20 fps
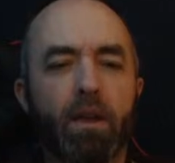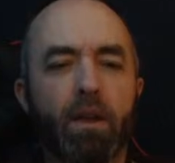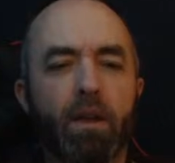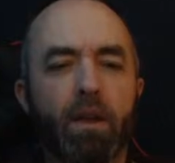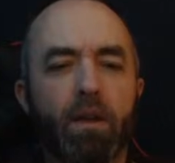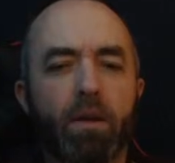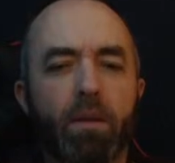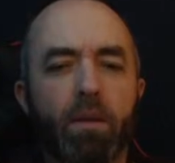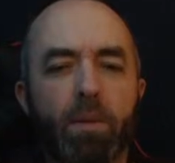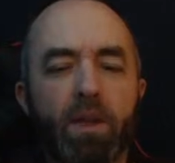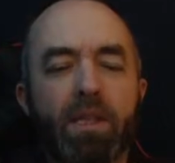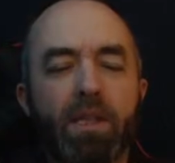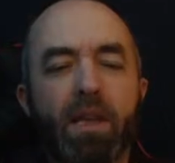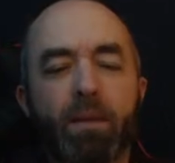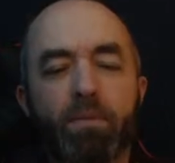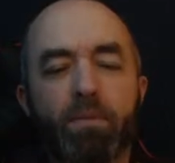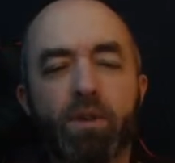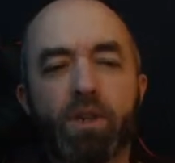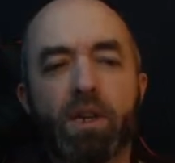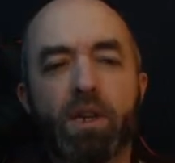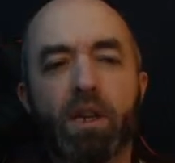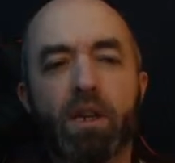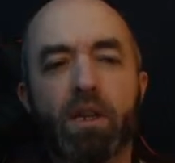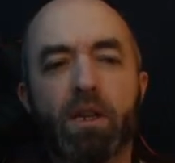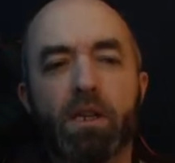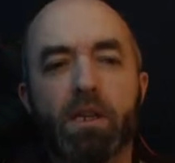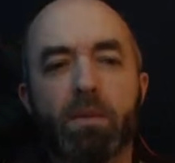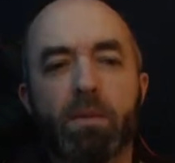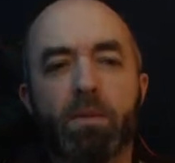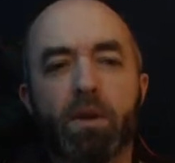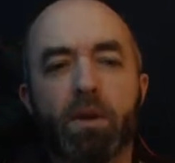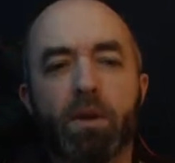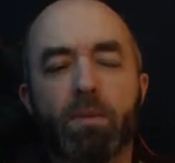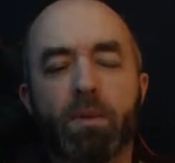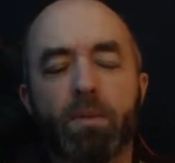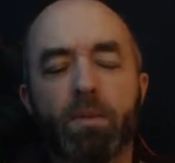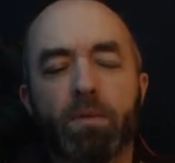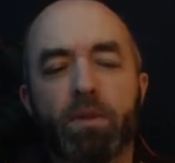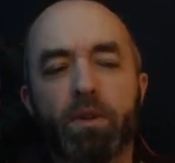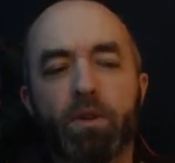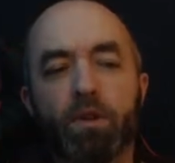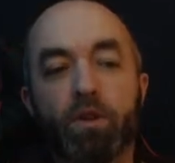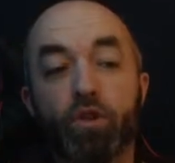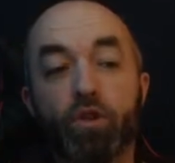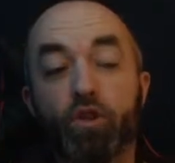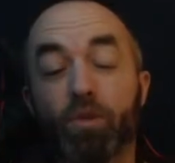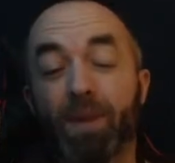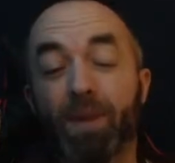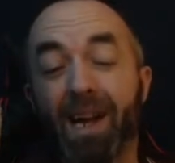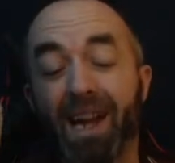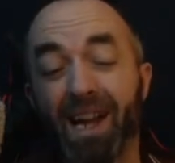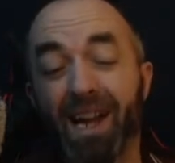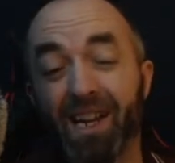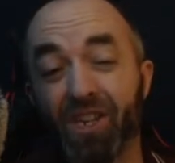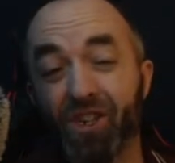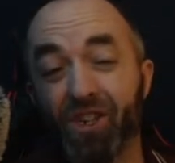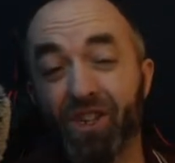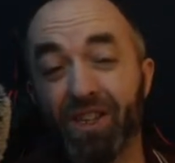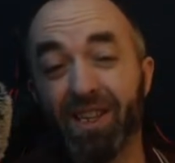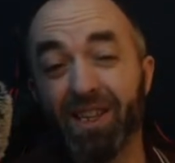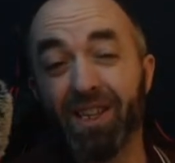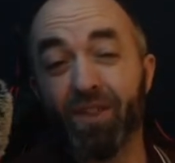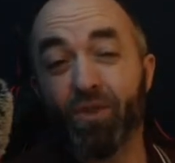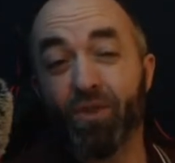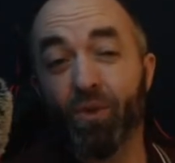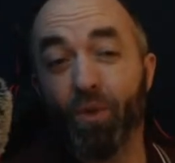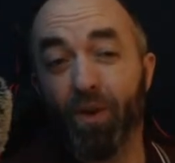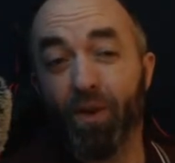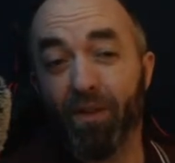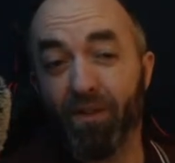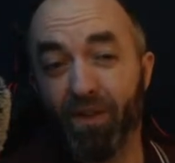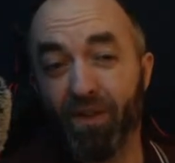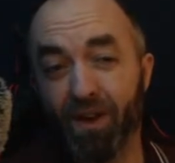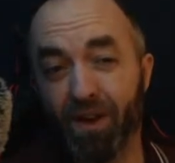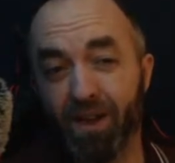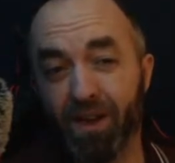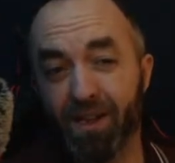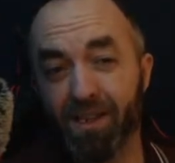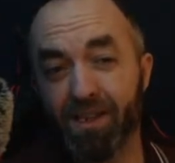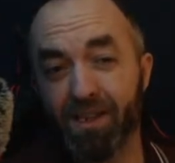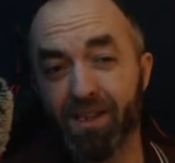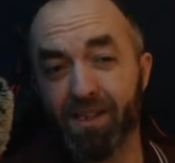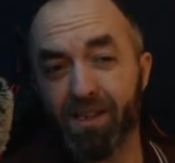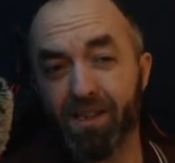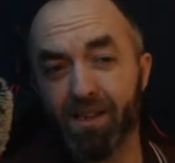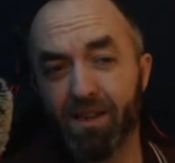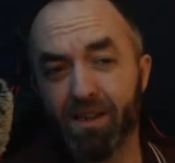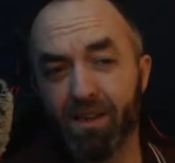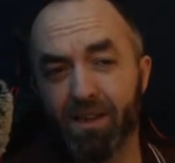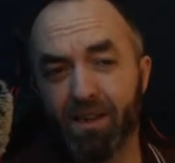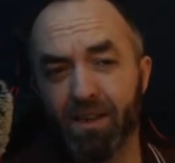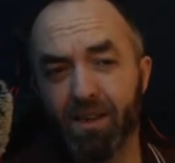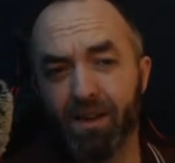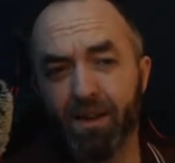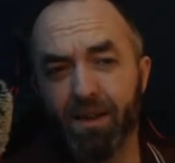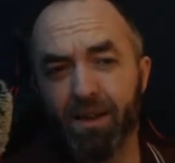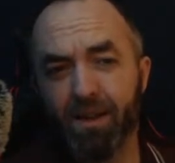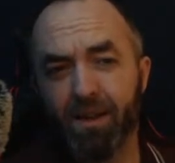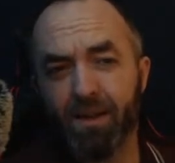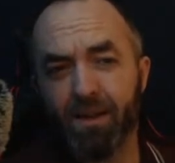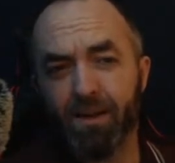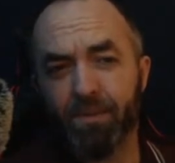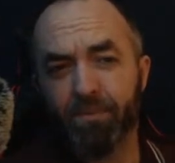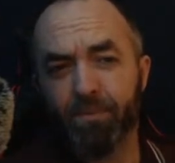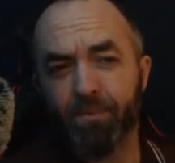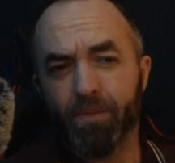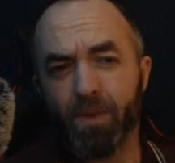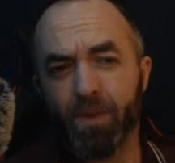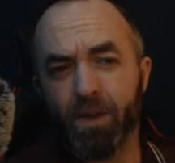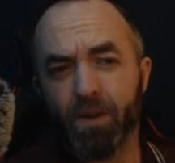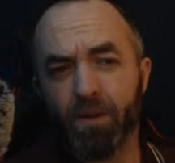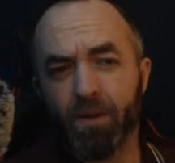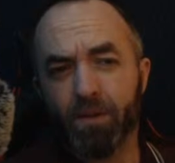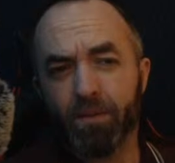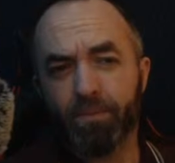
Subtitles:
about 10% is the amount of people that YouTube actually notifies, you know.